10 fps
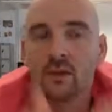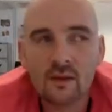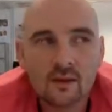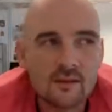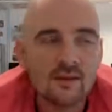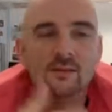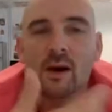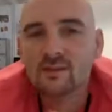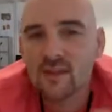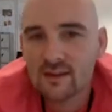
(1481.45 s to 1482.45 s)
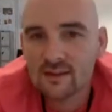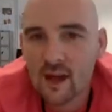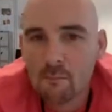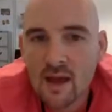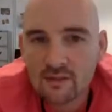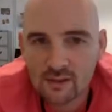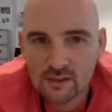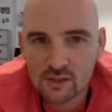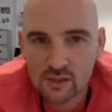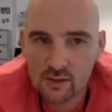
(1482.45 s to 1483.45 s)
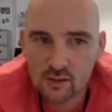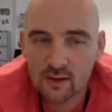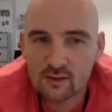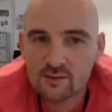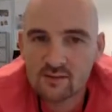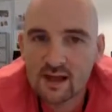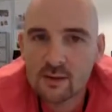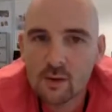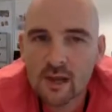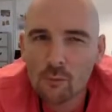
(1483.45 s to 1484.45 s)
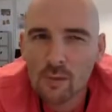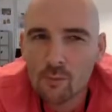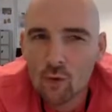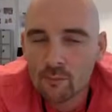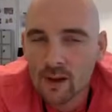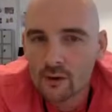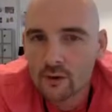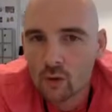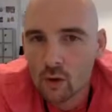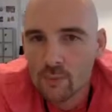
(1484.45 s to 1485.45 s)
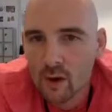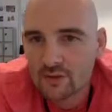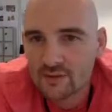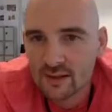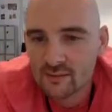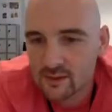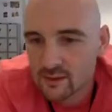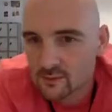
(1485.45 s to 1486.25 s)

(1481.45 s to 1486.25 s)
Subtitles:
it's about sending that message and telling a little bit more about your own personality.